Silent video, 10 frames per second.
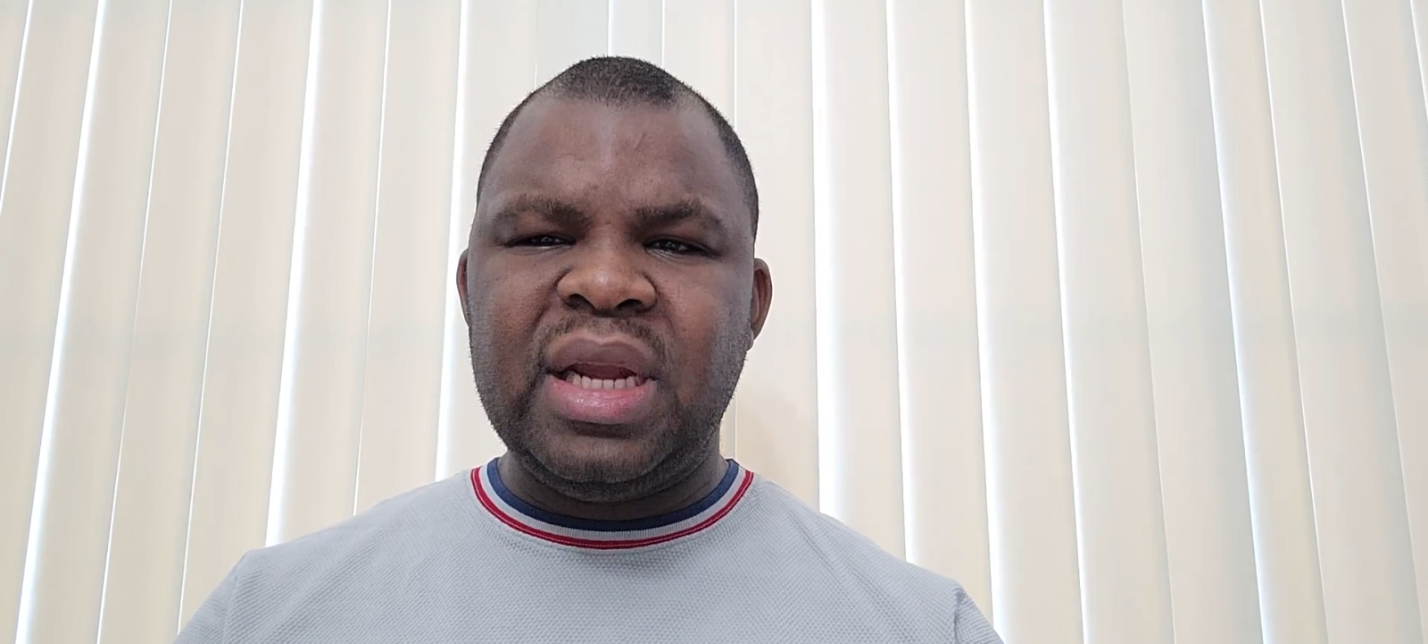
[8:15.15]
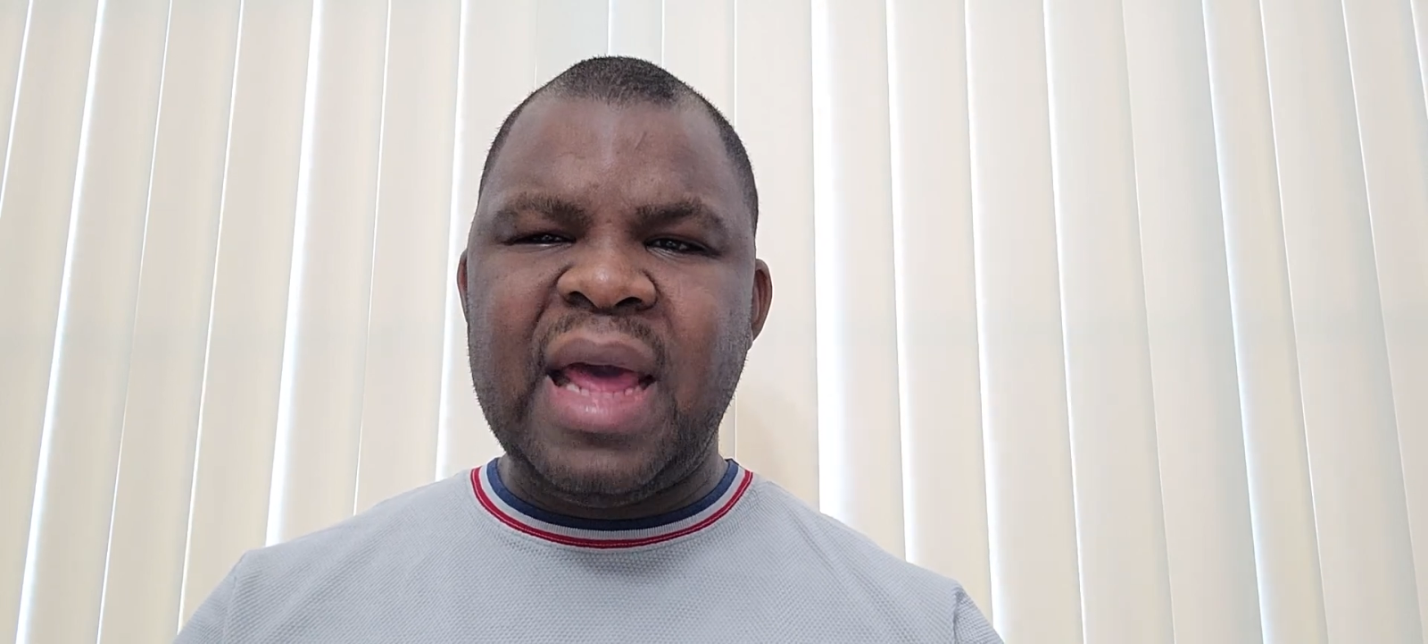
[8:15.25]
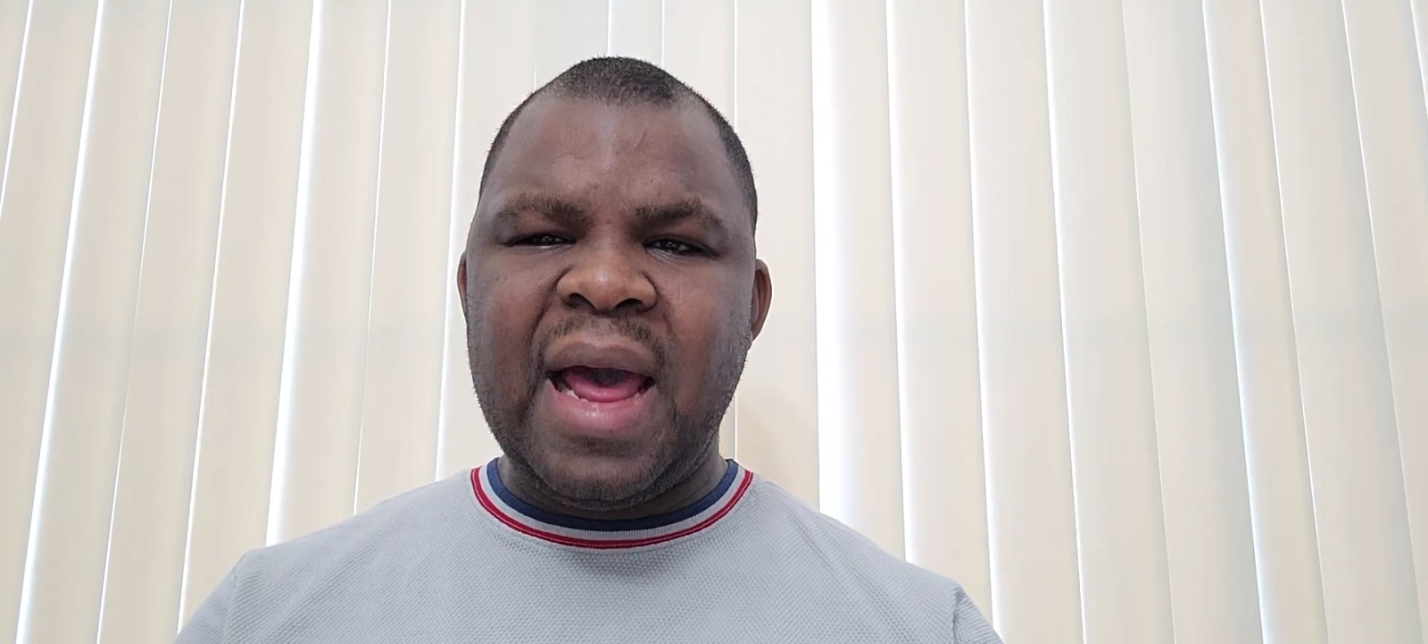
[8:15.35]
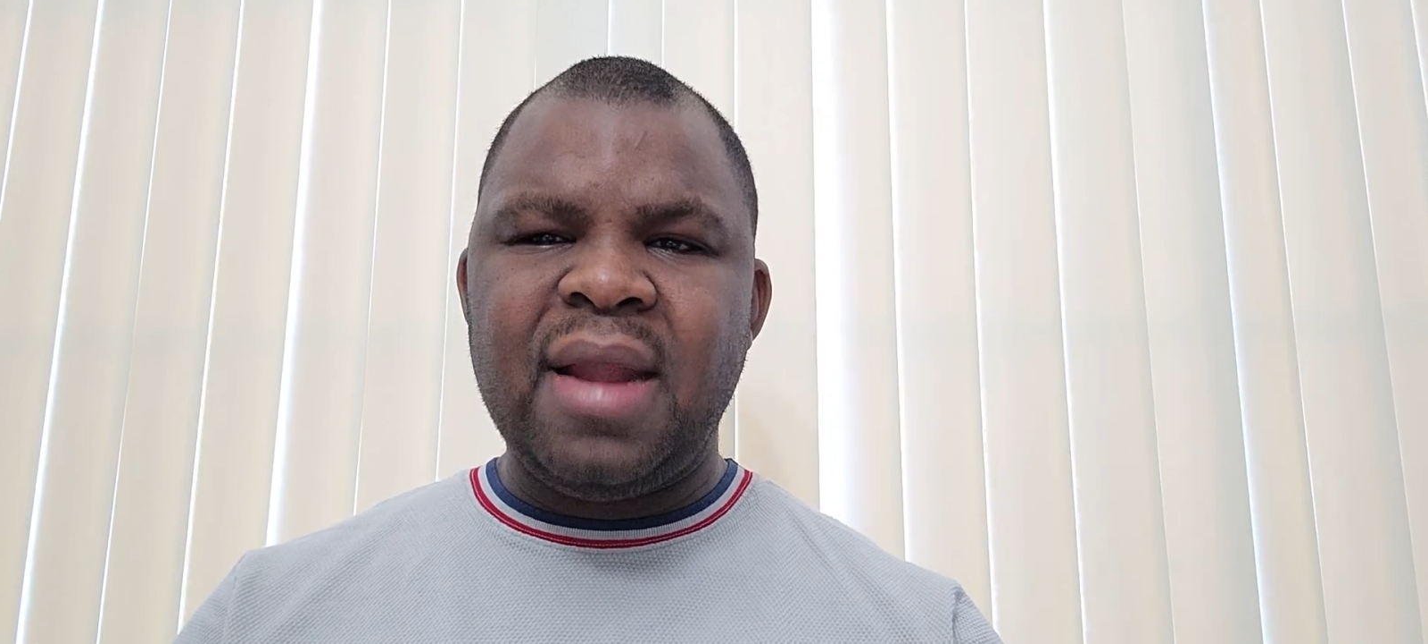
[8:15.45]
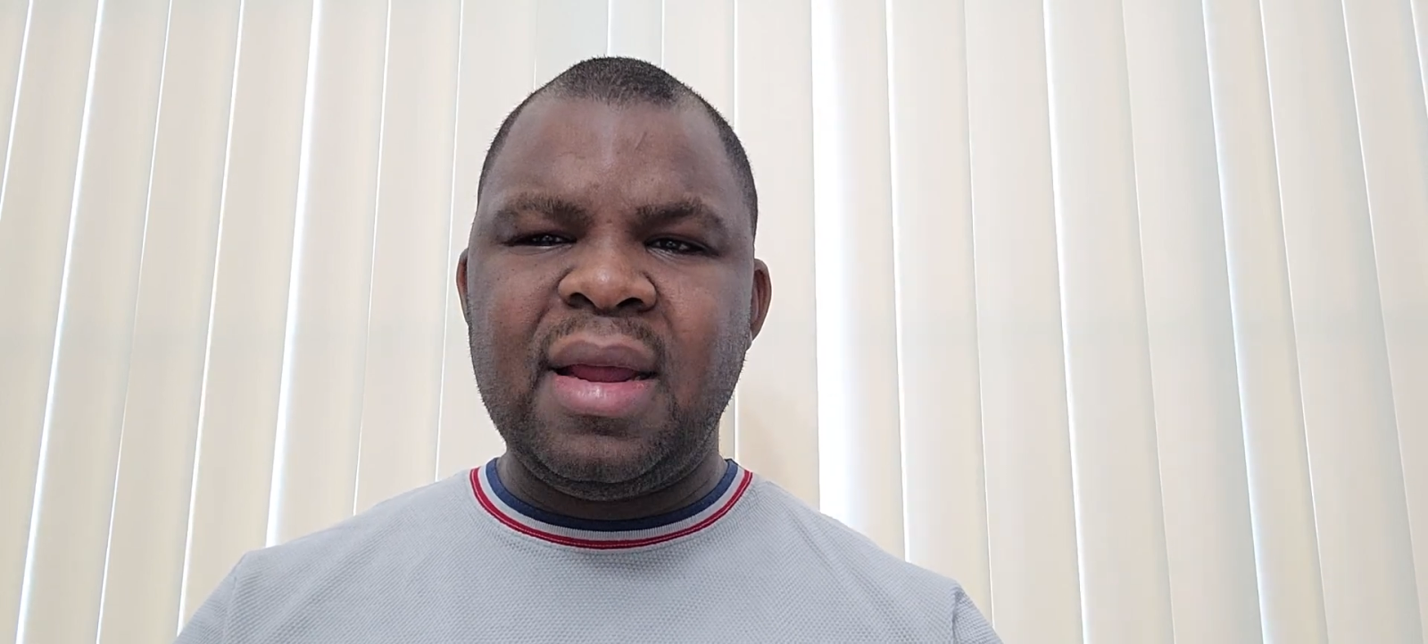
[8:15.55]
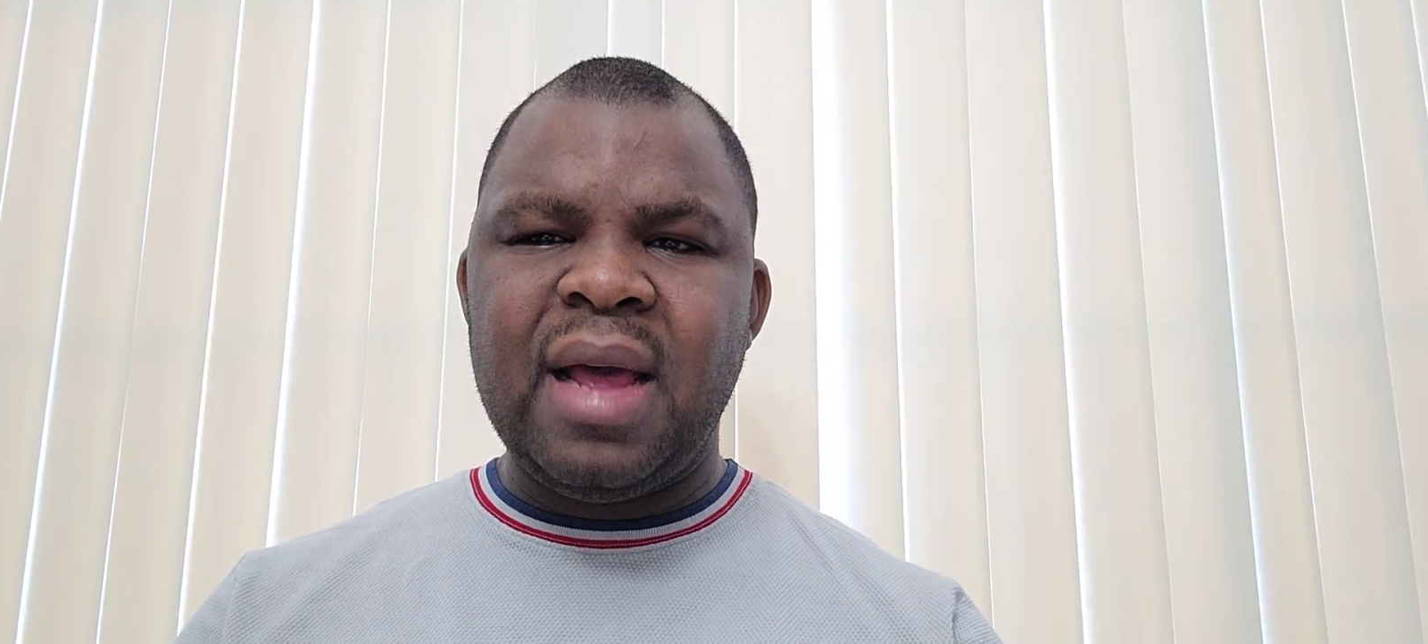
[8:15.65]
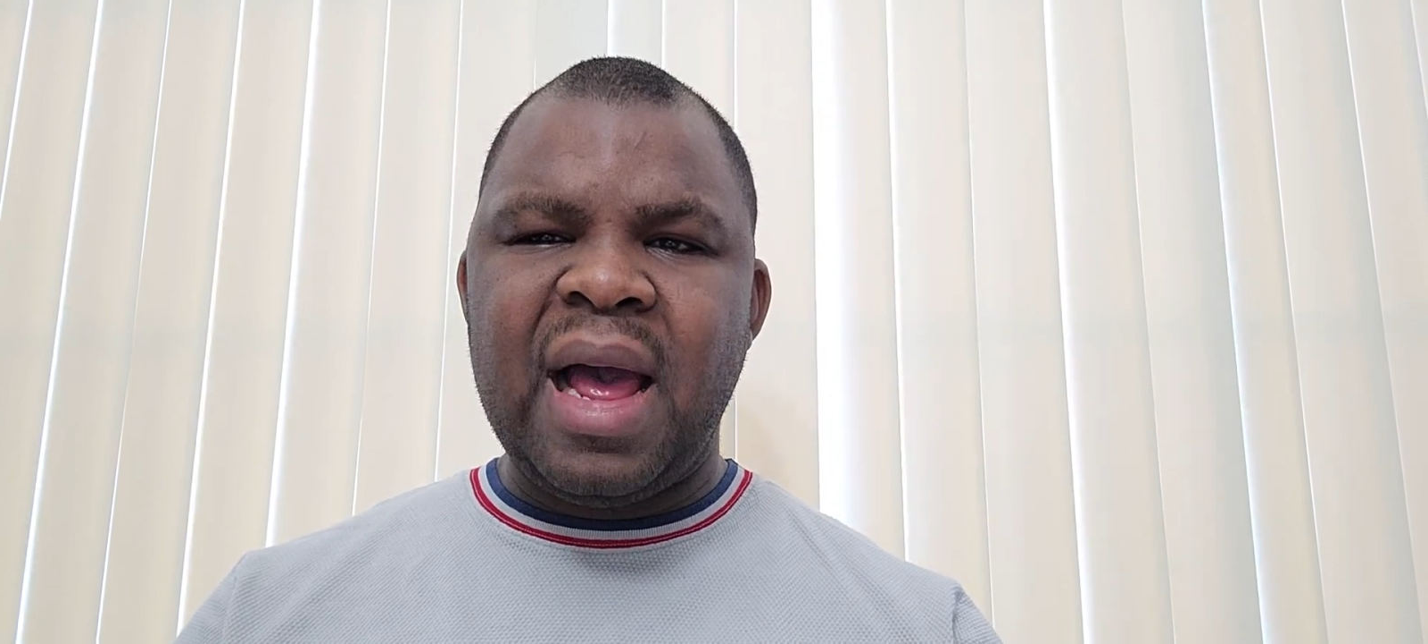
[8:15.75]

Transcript: that